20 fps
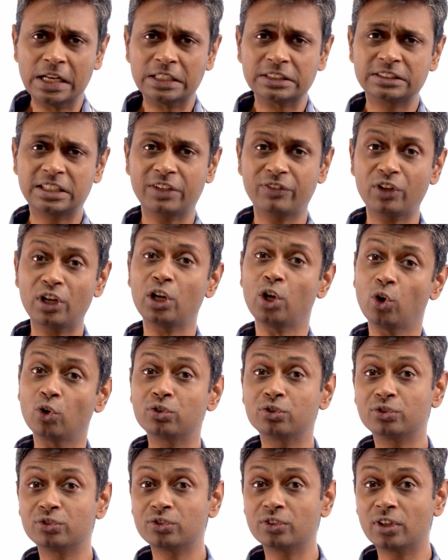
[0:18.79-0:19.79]
Several
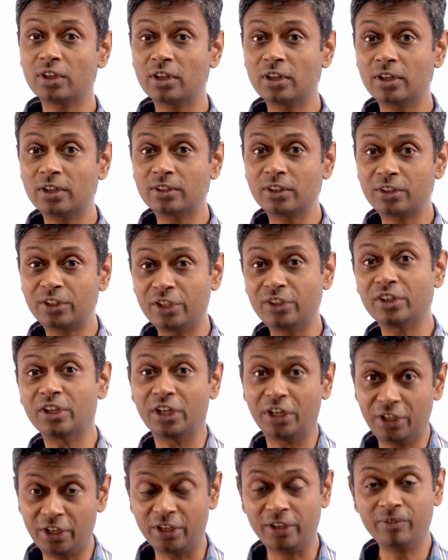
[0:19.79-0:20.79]
of the things that
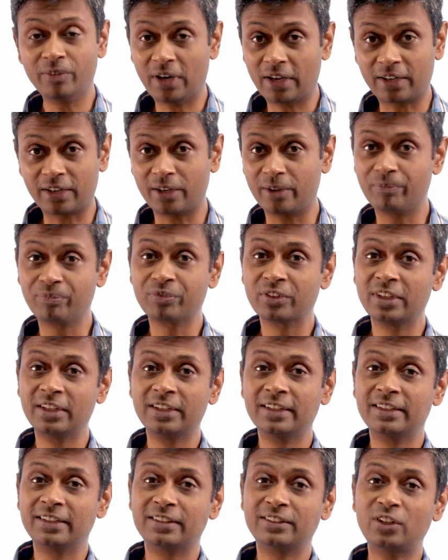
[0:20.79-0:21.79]
he did are
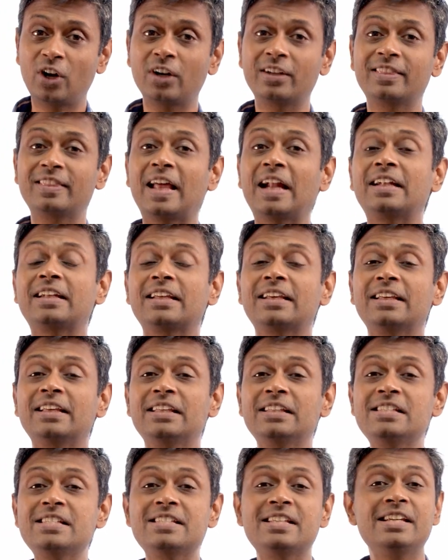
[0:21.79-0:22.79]
not that
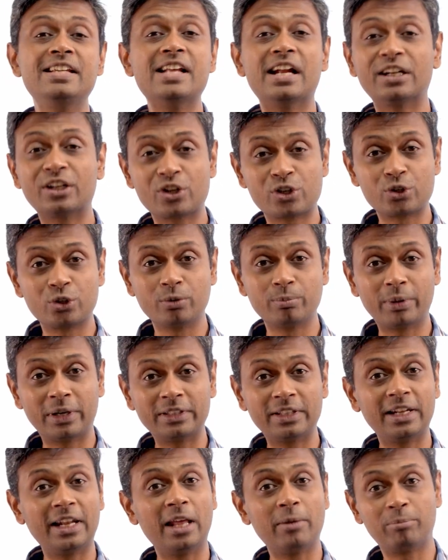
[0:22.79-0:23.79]
easily understood by
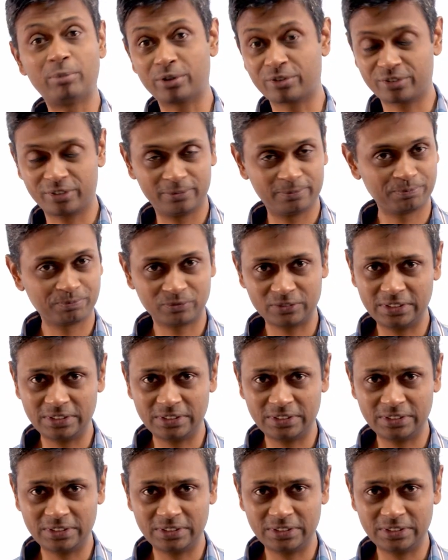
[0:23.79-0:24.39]
the layperson.